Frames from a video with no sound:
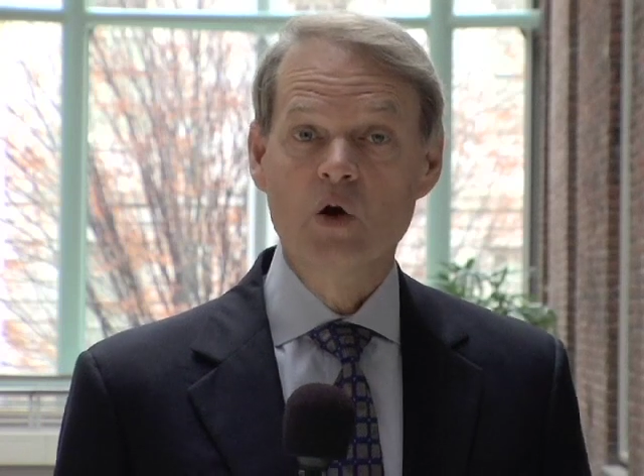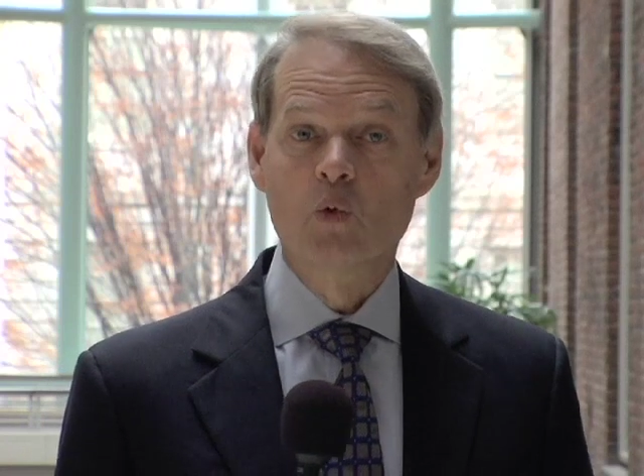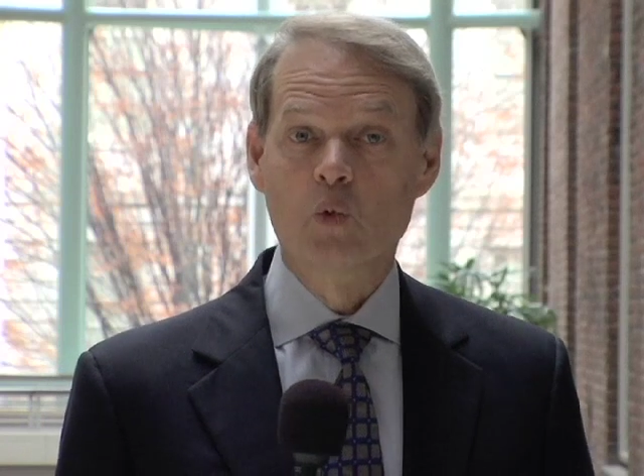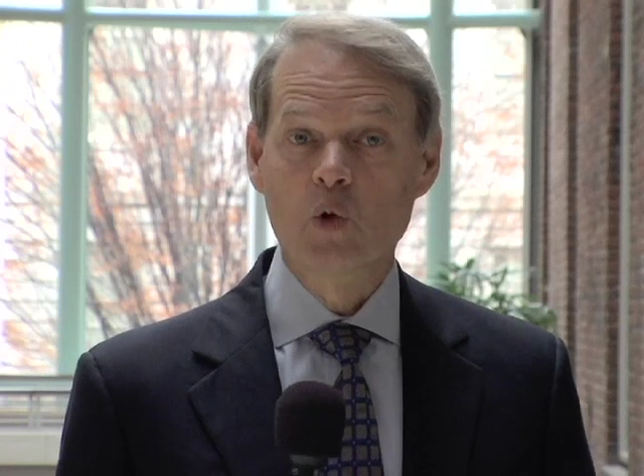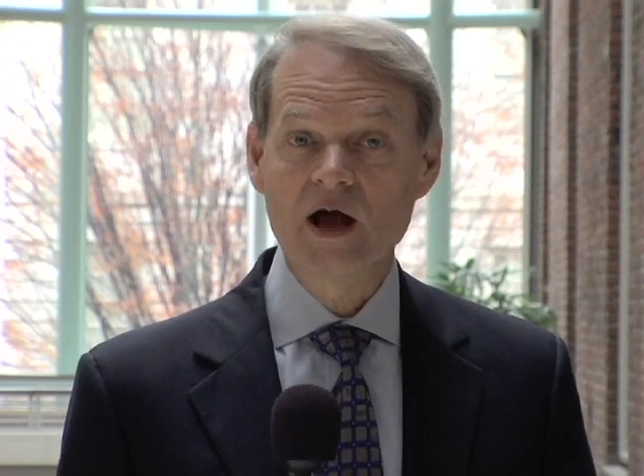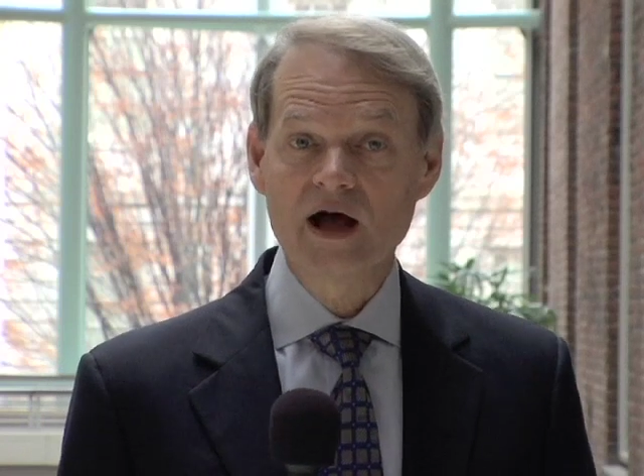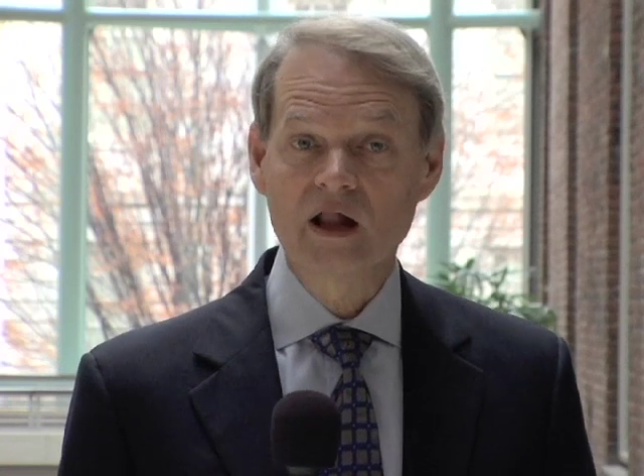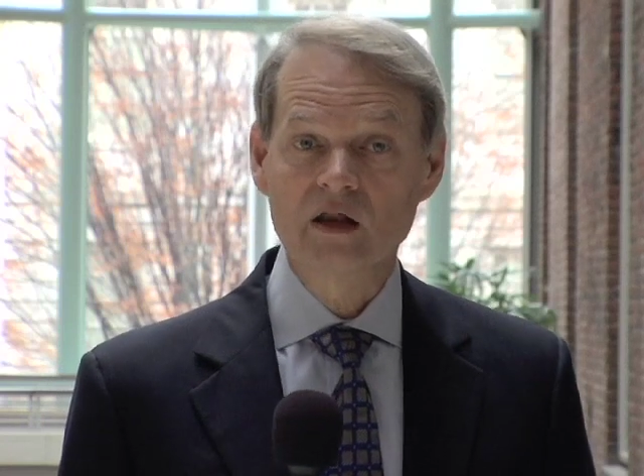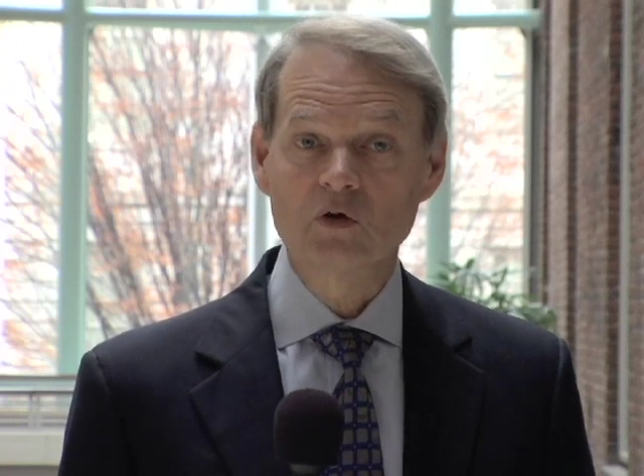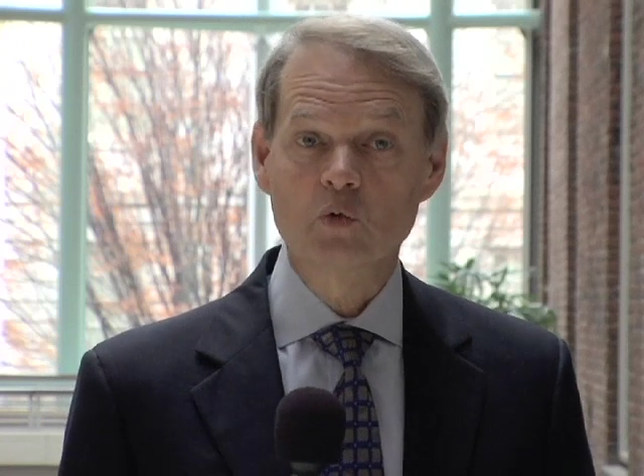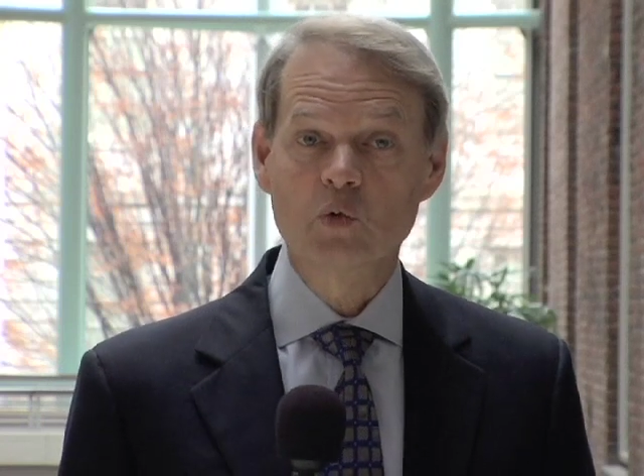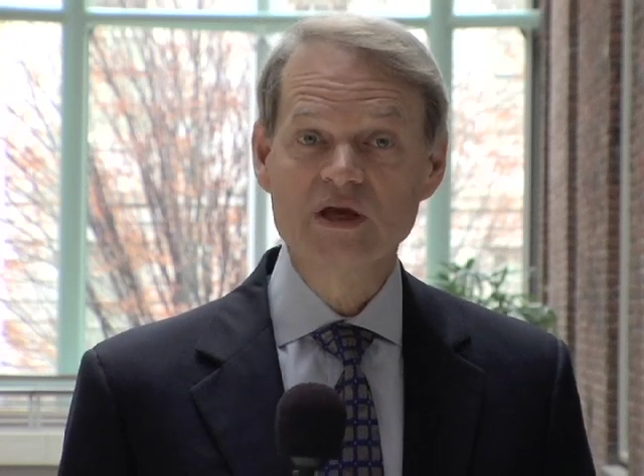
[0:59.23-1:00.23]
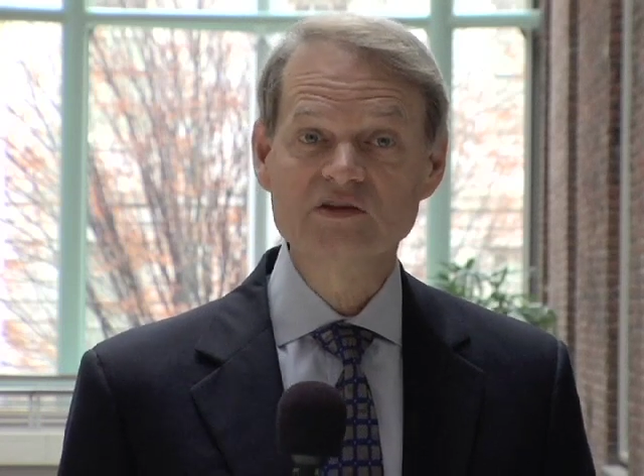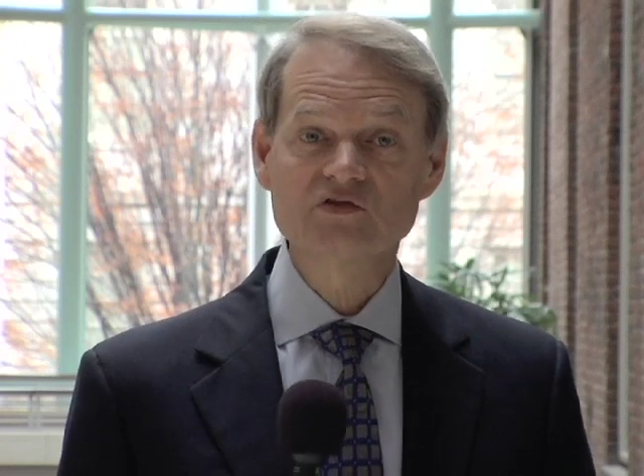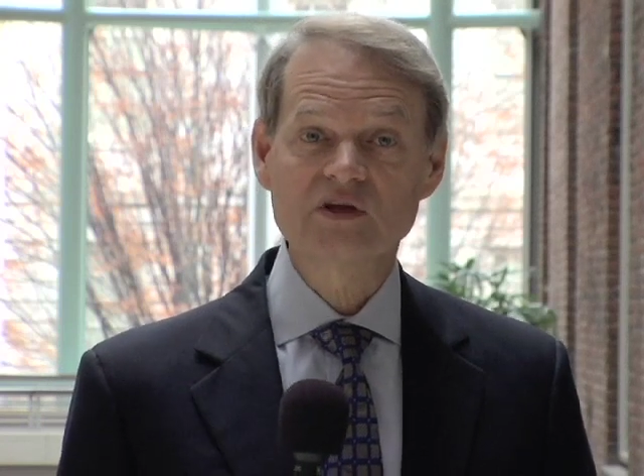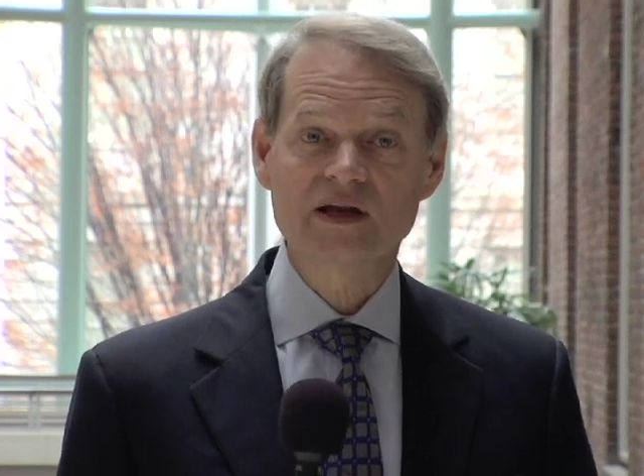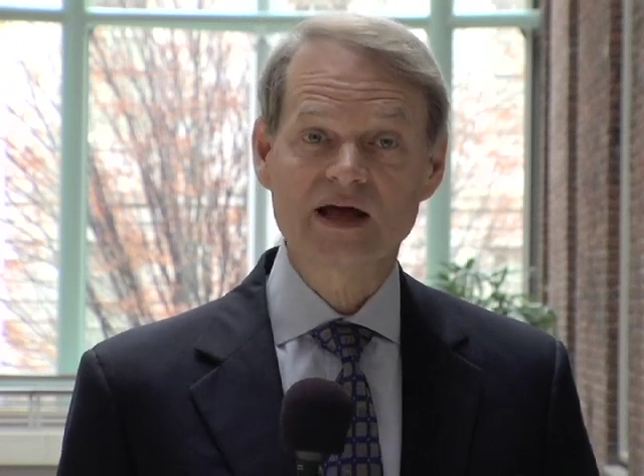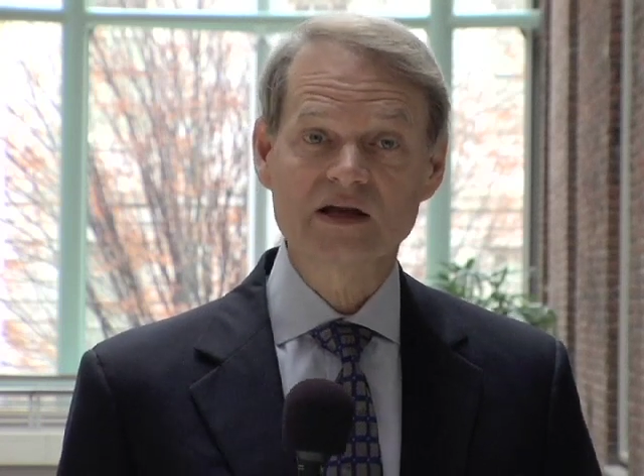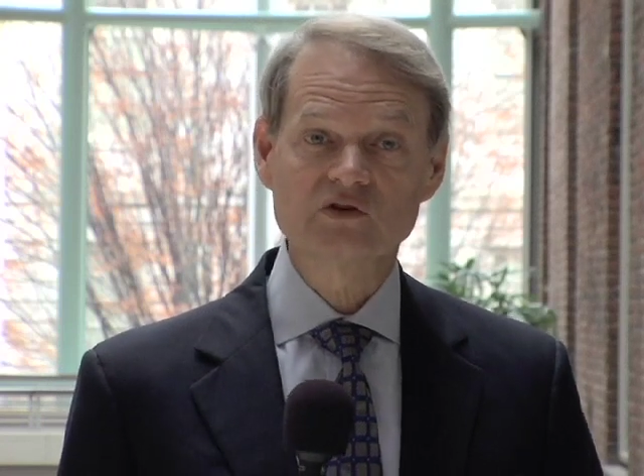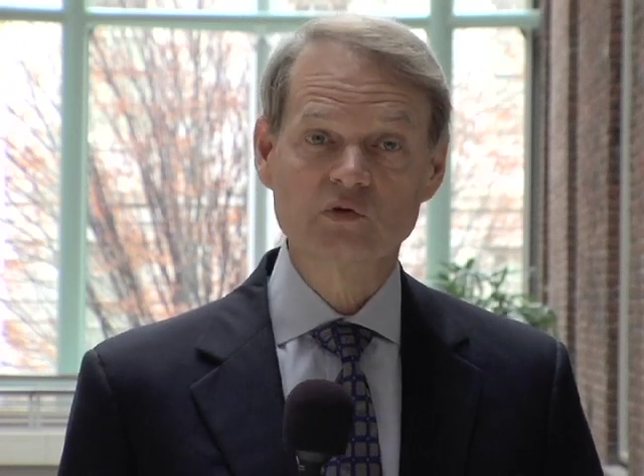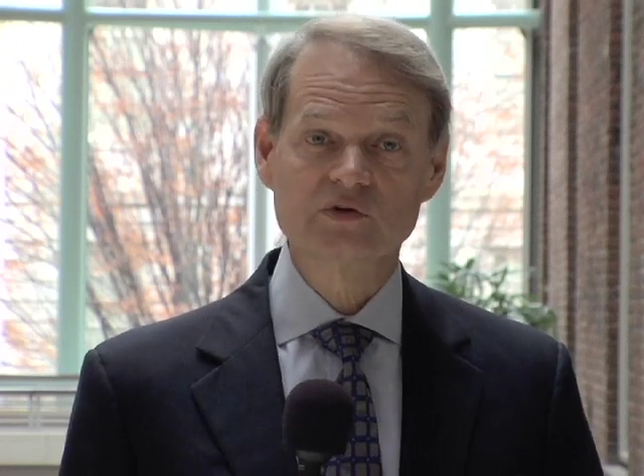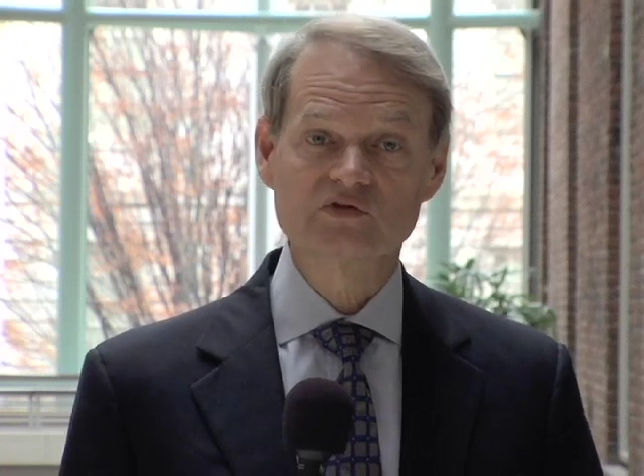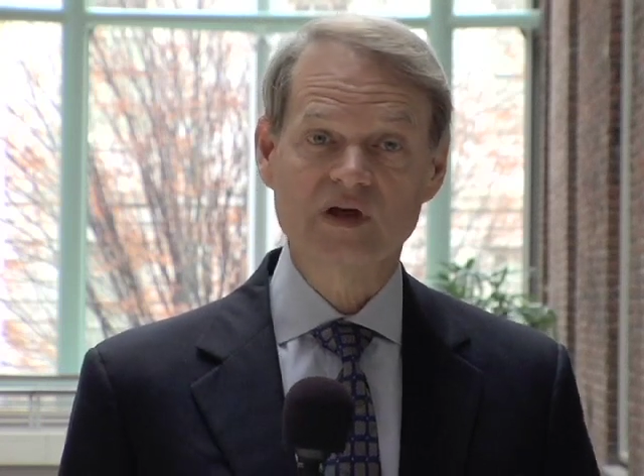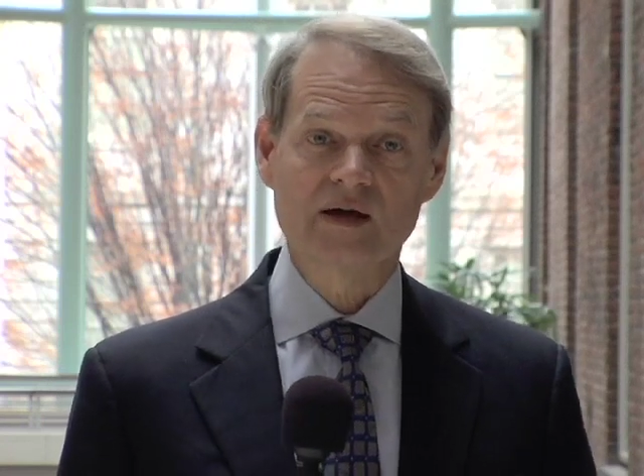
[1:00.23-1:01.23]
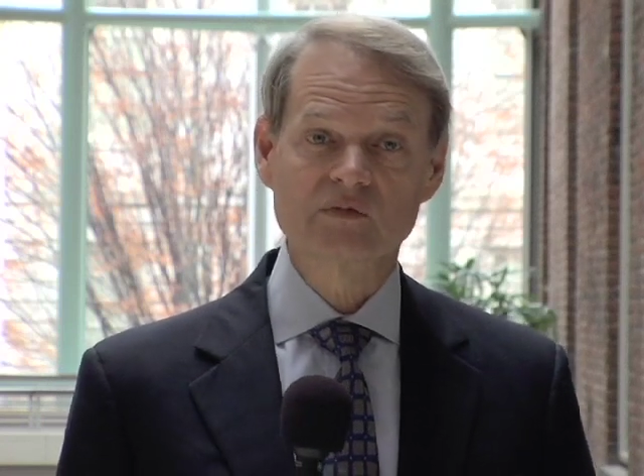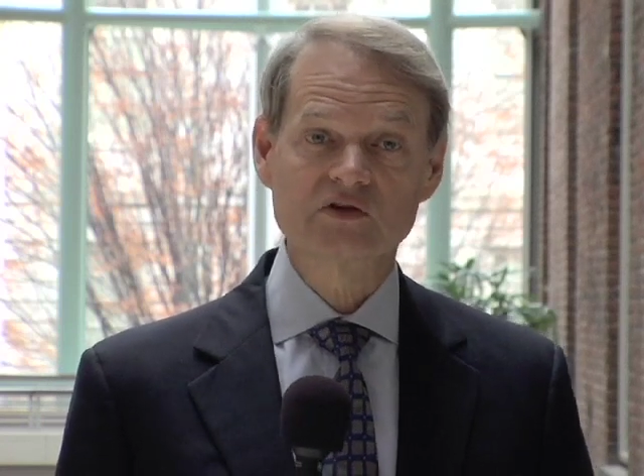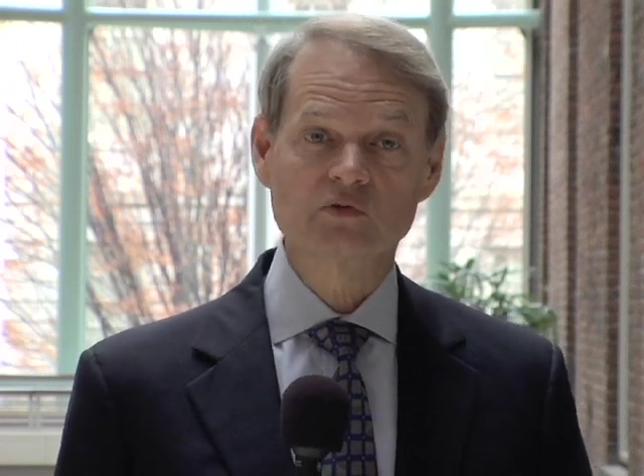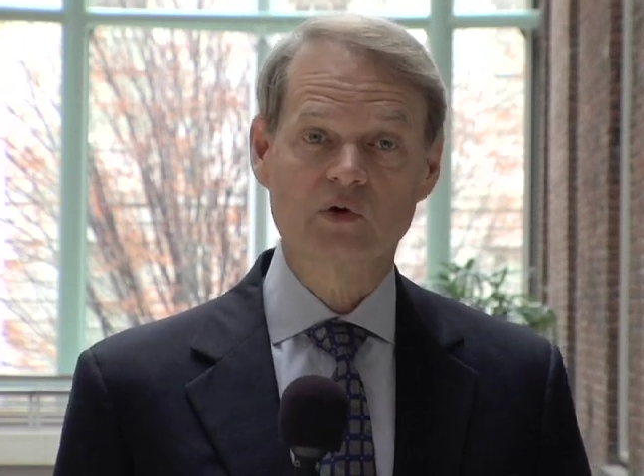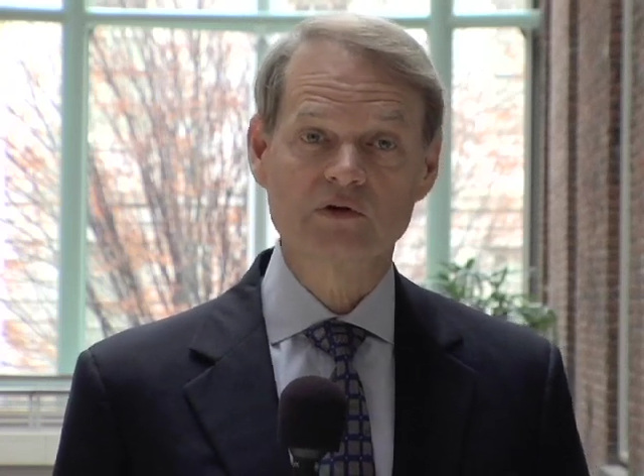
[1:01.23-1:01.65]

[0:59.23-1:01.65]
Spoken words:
Well, we set out to establish